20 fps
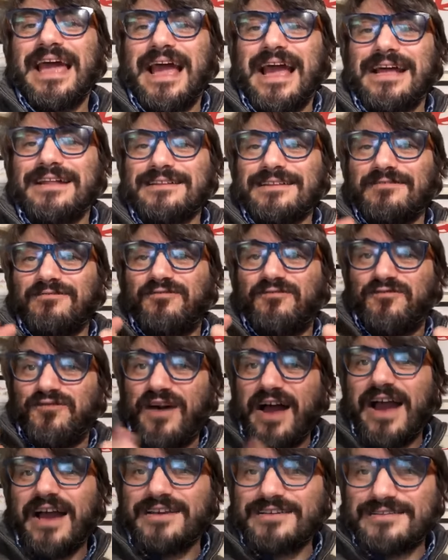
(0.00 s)
and
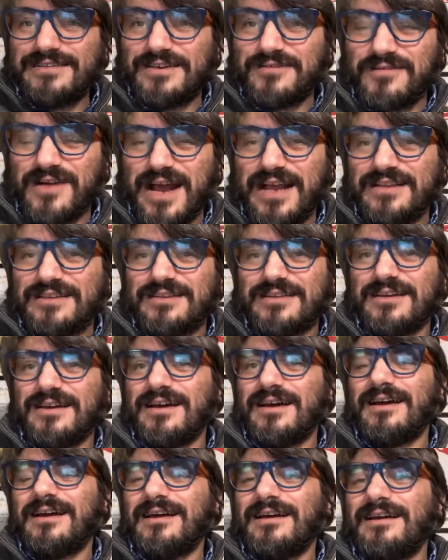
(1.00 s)
find the right
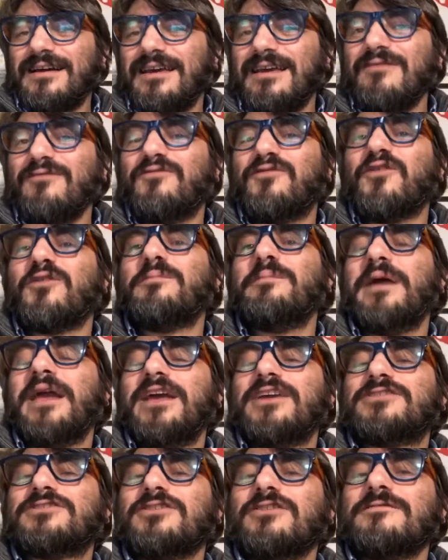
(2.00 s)

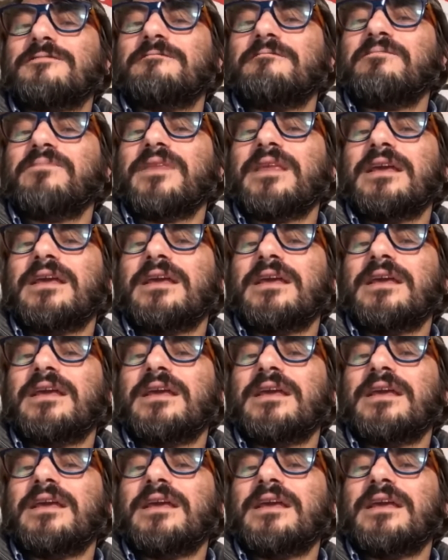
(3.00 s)
information